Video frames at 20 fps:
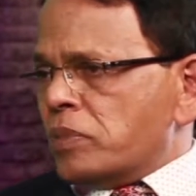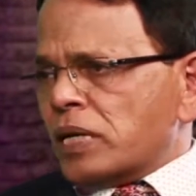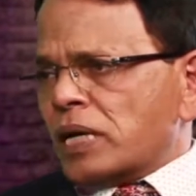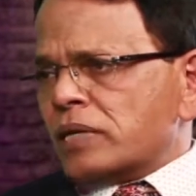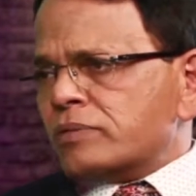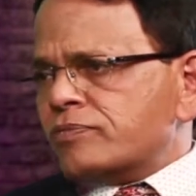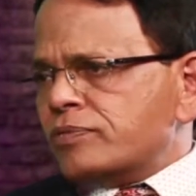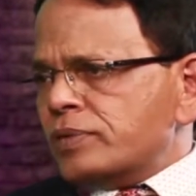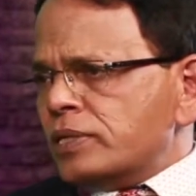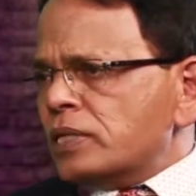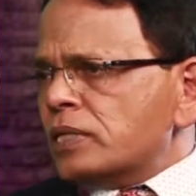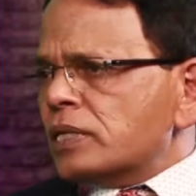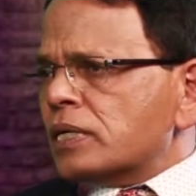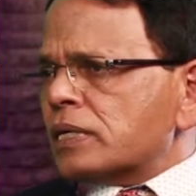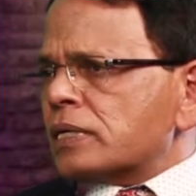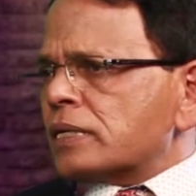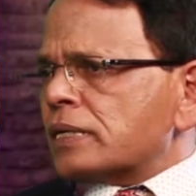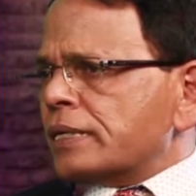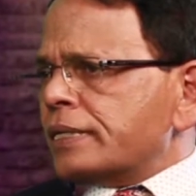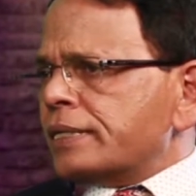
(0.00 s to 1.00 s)
But I feel
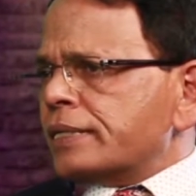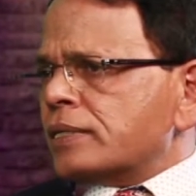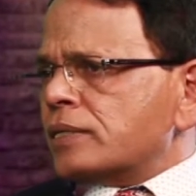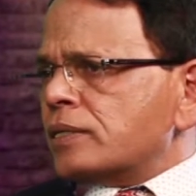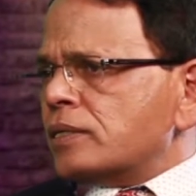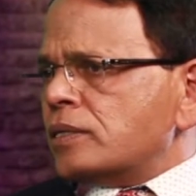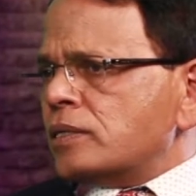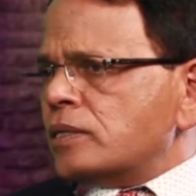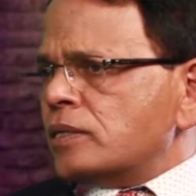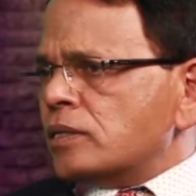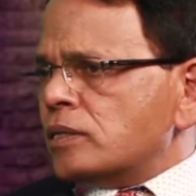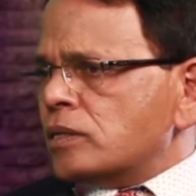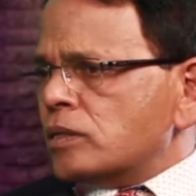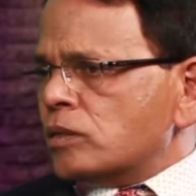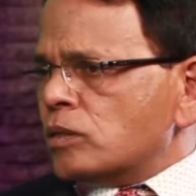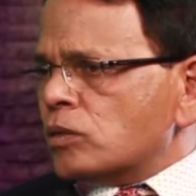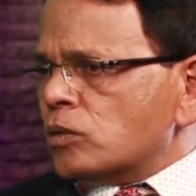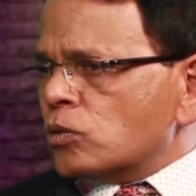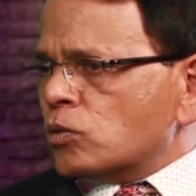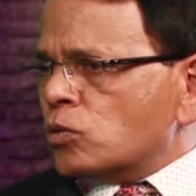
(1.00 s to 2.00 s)
that like
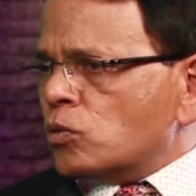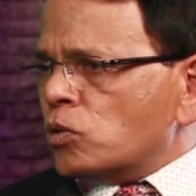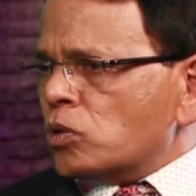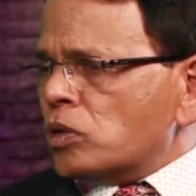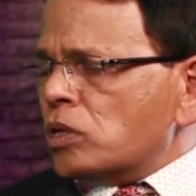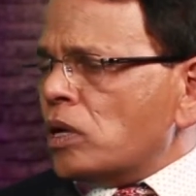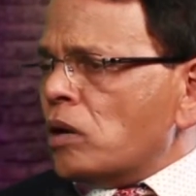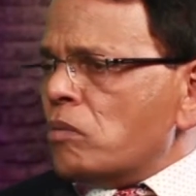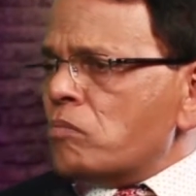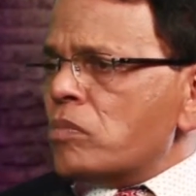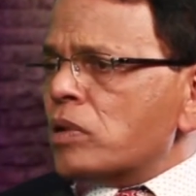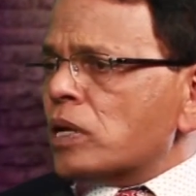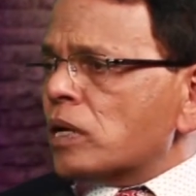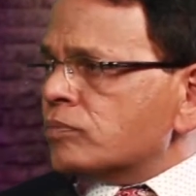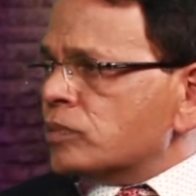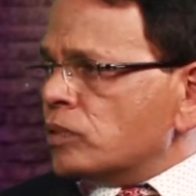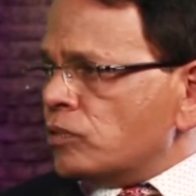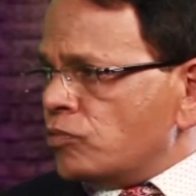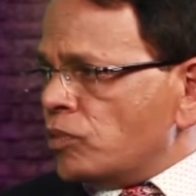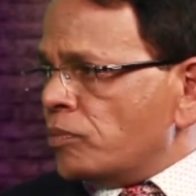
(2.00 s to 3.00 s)
a good number
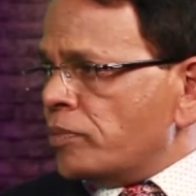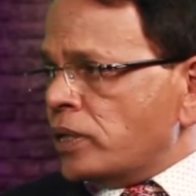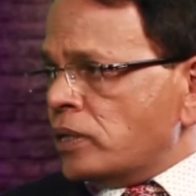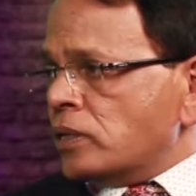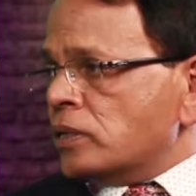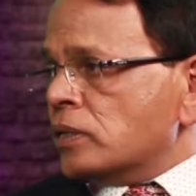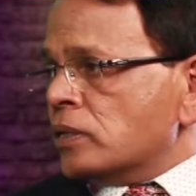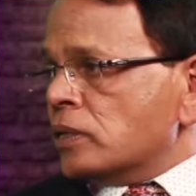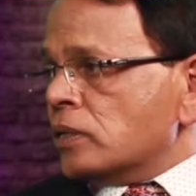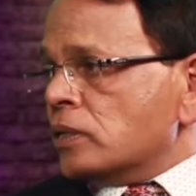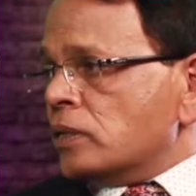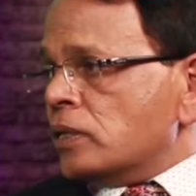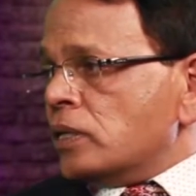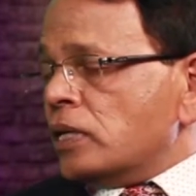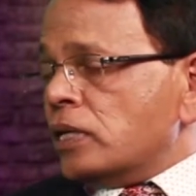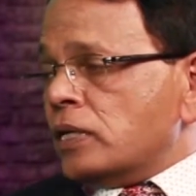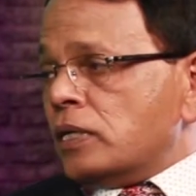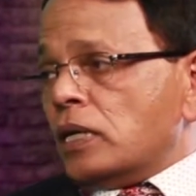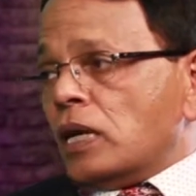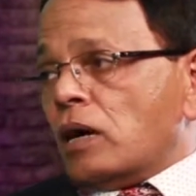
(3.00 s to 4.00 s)
of the women
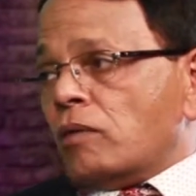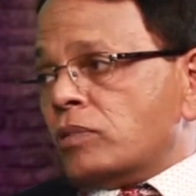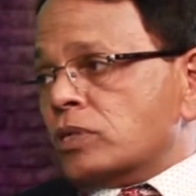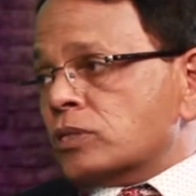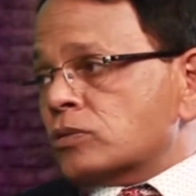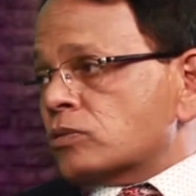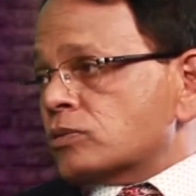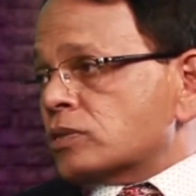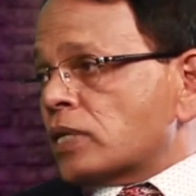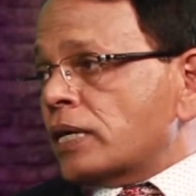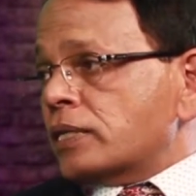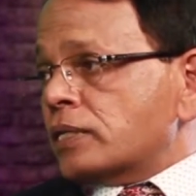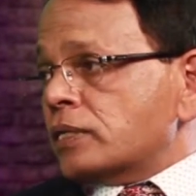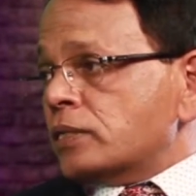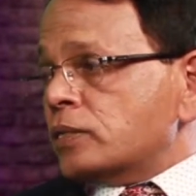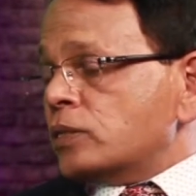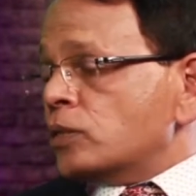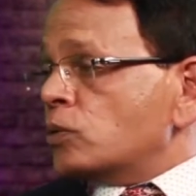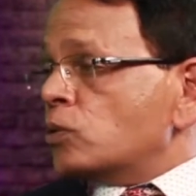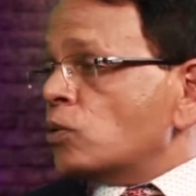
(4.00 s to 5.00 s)
in our
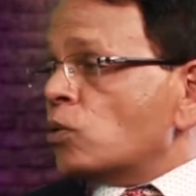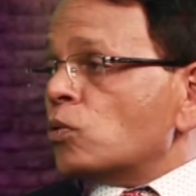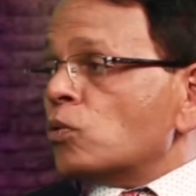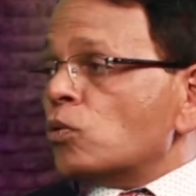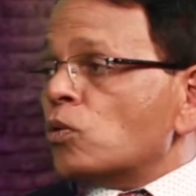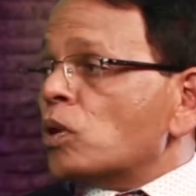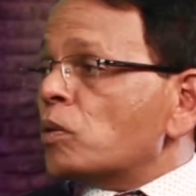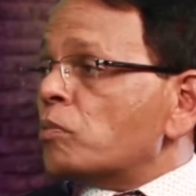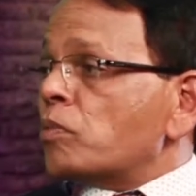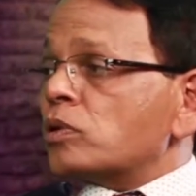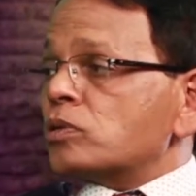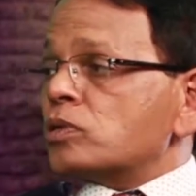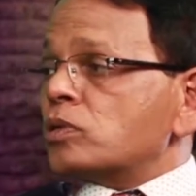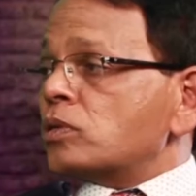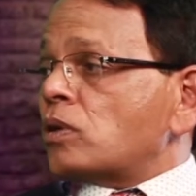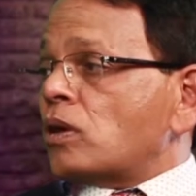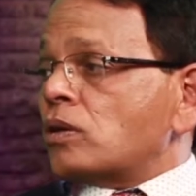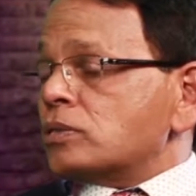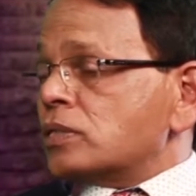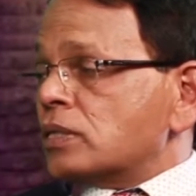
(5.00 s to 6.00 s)
society, they don't know about the
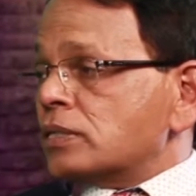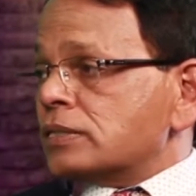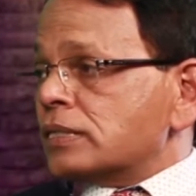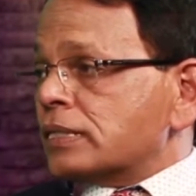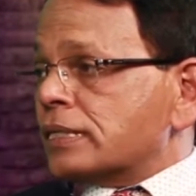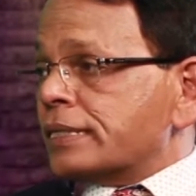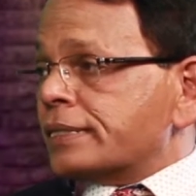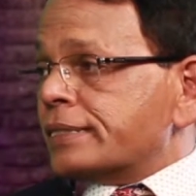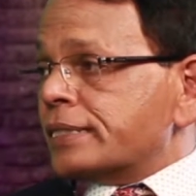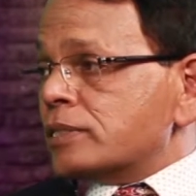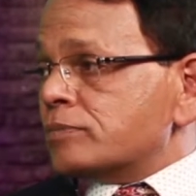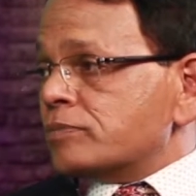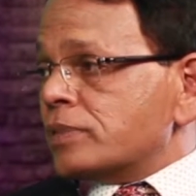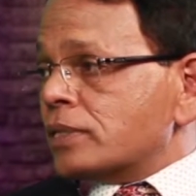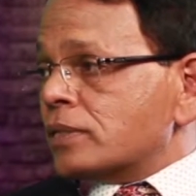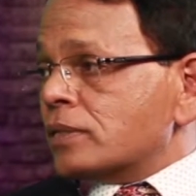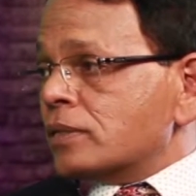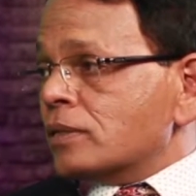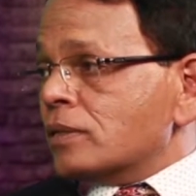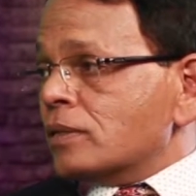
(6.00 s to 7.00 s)
non-surgical
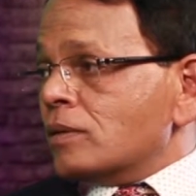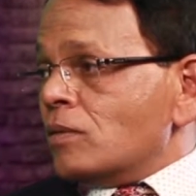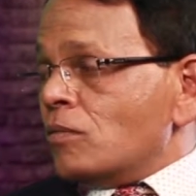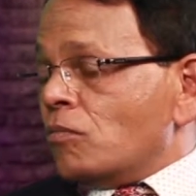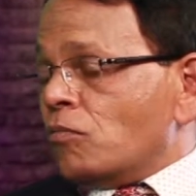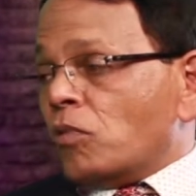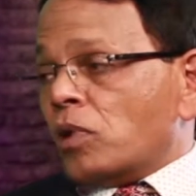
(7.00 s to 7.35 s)
treatment.